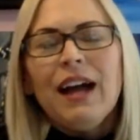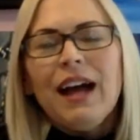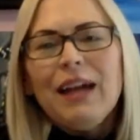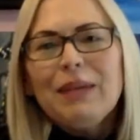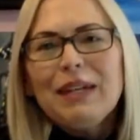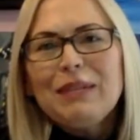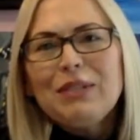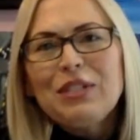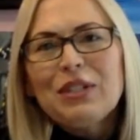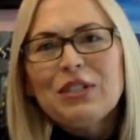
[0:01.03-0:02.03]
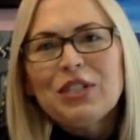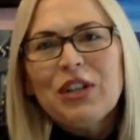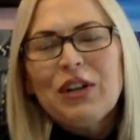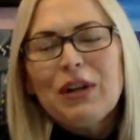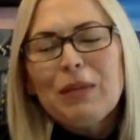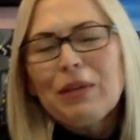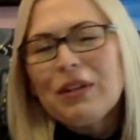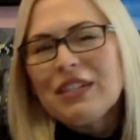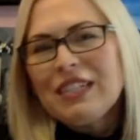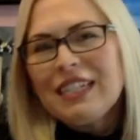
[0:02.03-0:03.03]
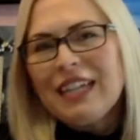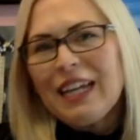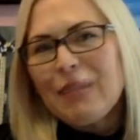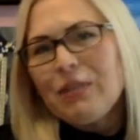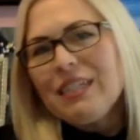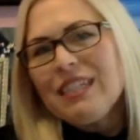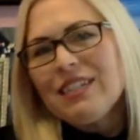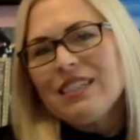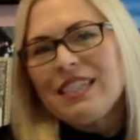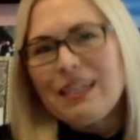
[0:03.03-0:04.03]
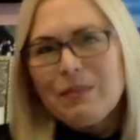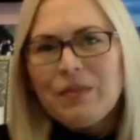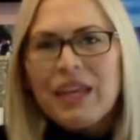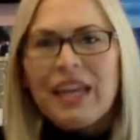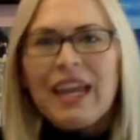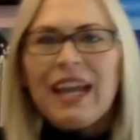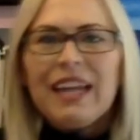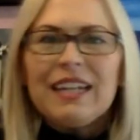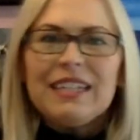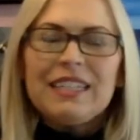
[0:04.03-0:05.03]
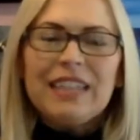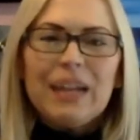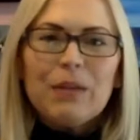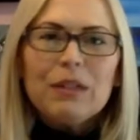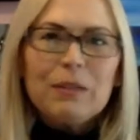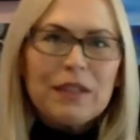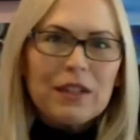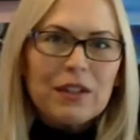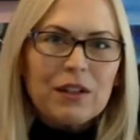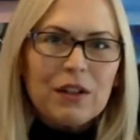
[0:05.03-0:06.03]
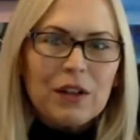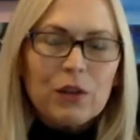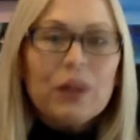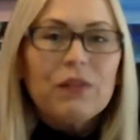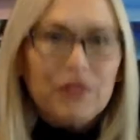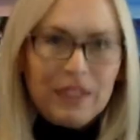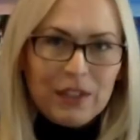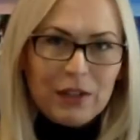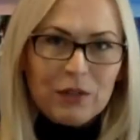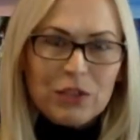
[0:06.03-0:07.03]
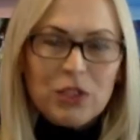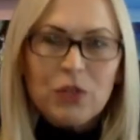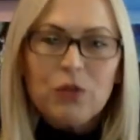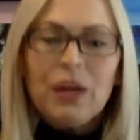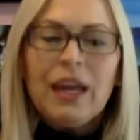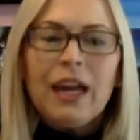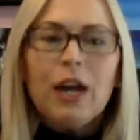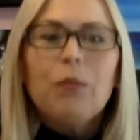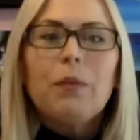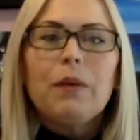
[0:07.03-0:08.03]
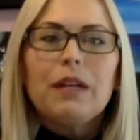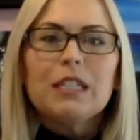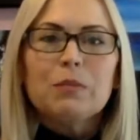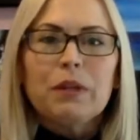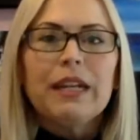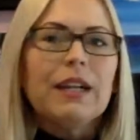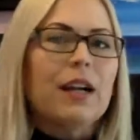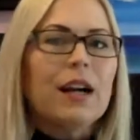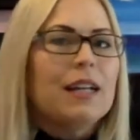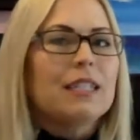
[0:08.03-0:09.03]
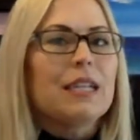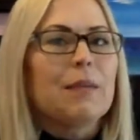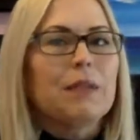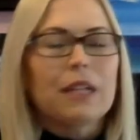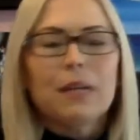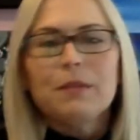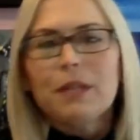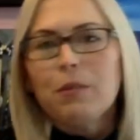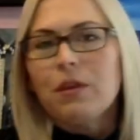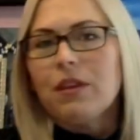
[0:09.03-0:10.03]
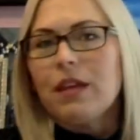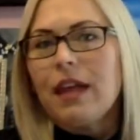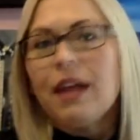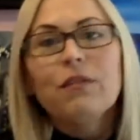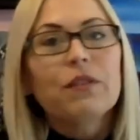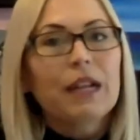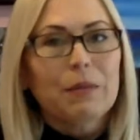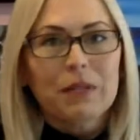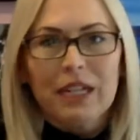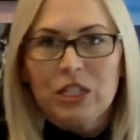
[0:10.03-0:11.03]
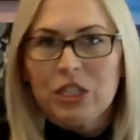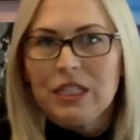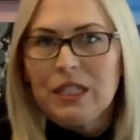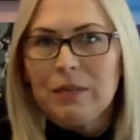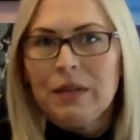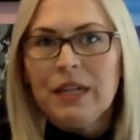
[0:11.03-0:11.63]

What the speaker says: Hi, my name is Janelle Shaw. I'm part of the CA pre-sales team, and today I wanted to make a quick video to help explain a concept that comes up with every application team